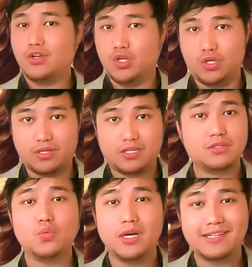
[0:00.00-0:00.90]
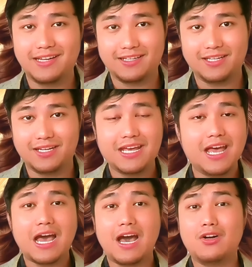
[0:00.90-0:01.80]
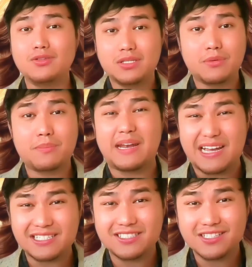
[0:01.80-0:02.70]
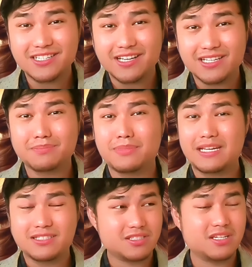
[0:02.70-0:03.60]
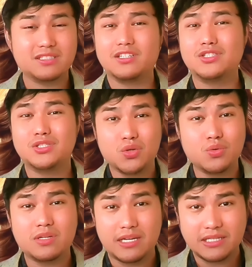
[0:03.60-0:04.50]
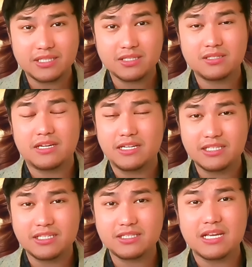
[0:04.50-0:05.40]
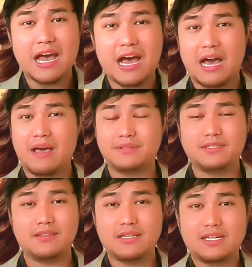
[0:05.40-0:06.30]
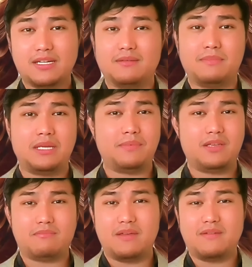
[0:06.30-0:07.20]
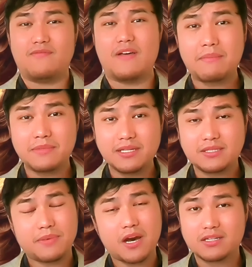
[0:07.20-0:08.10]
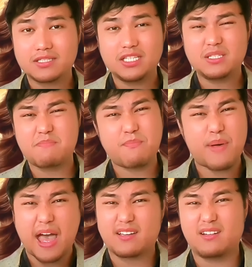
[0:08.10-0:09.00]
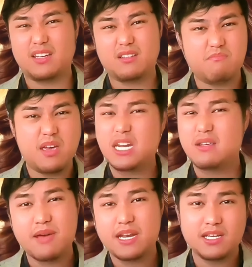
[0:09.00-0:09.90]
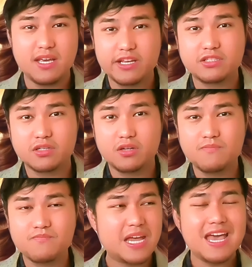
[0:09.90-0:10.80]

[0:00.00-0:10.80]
No, it doesn't work like that. Also, there were plastic chairs. Plastic chairs is so 1990s. I've seen that in maybe in my family's parties back like many, many years ago.